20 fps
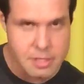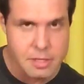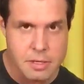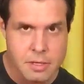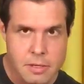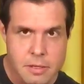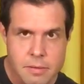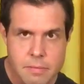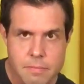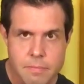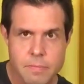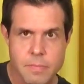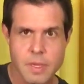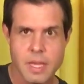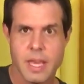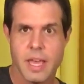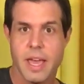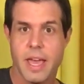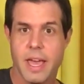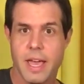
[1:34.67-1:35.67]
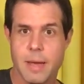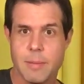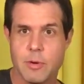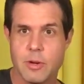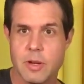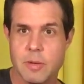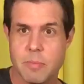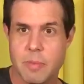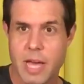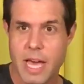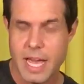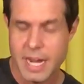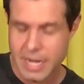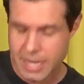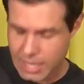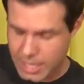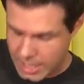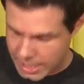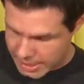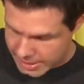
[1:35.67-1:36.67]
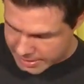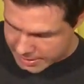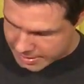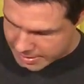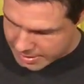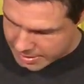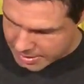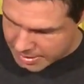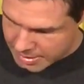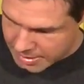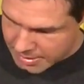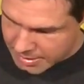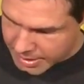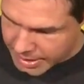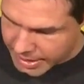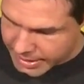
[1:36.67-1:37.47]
hammer it back on,